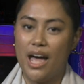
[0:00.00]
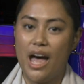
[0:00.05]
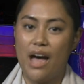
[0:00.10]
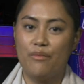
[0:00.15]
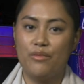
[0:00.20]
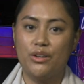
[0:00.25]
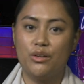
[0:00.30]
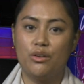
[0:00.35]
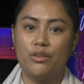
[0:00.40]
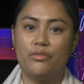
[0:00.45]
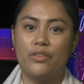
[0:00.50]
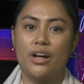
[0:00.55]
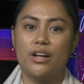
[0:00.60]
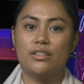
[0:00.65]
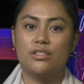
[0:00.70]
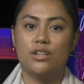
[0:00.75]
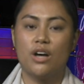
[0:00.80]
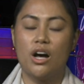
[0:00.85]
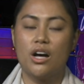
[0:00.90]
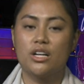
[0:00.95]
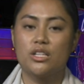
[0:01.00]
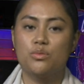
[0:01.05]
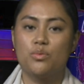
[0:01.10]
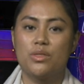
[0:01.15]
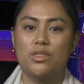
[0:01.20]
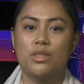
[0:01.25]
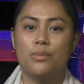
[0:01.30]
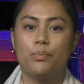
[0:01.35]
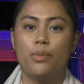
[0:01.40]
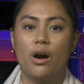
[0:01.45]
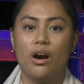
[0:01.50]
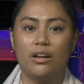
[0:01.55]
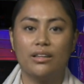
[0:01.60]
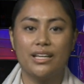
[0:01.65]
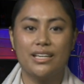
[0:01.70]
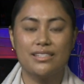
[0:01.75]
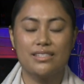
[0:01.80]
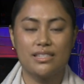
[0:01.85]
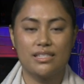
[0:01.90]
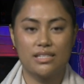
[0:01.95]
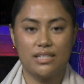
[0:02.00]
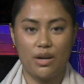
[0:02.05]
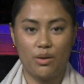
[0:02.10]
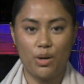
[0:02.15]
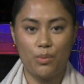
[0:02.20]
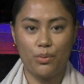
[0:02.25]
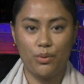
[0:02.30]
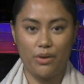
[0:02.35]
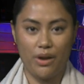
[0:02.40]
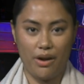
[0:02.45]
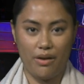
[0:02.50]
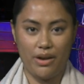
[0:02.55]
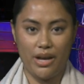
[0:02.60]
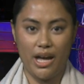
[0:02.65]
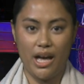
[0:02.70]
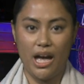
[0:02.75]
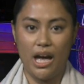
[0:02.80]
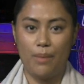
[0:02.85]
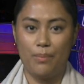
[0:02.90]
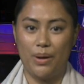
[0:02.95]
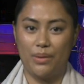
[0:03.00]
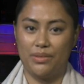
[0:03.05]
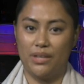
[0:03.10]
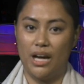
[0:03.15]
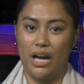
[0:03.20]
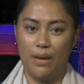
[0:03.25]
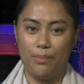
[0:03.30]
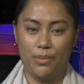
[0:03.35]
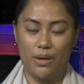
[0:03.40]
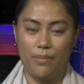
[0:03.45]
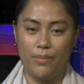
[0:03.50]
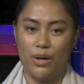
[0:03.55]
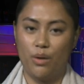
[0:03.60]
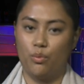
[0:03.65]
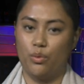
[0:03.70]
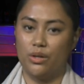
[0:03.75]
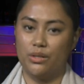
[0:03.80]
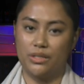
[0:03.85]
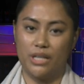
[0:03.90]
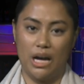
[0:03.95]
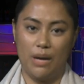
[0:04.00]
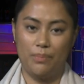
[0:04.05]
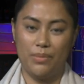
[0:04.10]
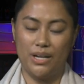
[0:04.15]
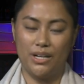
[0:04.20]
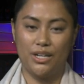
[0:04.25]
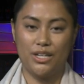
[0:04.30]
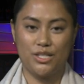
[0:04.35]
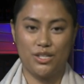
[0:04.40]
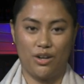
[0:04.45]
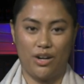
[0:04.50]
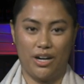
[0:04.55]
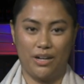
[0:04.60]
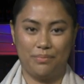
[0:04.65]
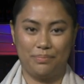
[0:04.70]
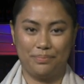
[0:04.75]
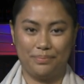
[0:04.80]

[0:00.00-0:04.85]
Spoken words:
Evan Gravel talks with the Parlay's Sarah Pereira about the upcoming World Cup in Qatar.